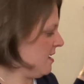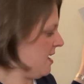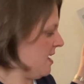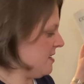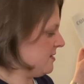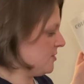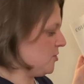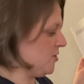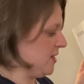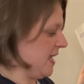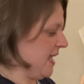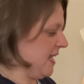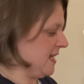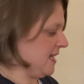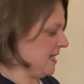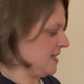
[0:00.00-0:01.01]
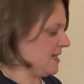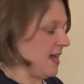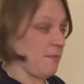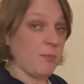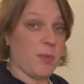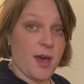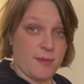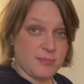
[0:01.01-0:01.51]
and created
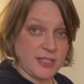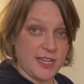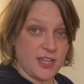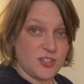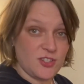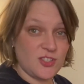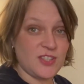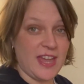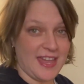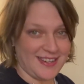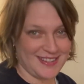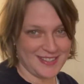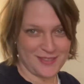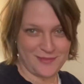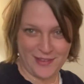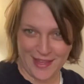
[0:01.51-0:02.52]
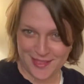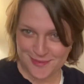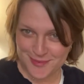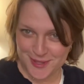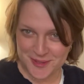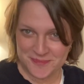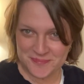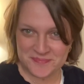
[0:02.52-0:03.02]
and published and is
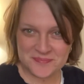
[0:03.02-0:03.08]
available